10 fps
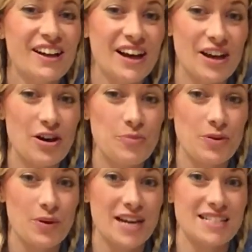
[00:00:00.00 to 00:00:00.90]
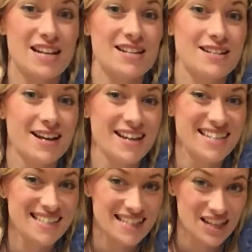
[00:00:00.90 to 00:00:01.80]
I hope you had a
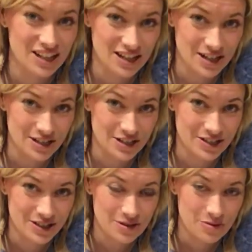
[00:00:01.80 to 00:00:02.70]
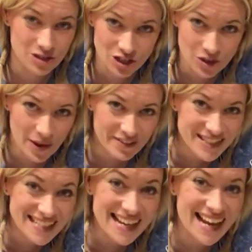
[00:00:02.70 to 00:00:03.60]
nice lunch. What did you have
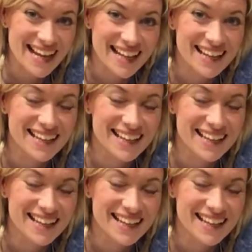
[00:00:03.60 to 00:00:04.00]
today?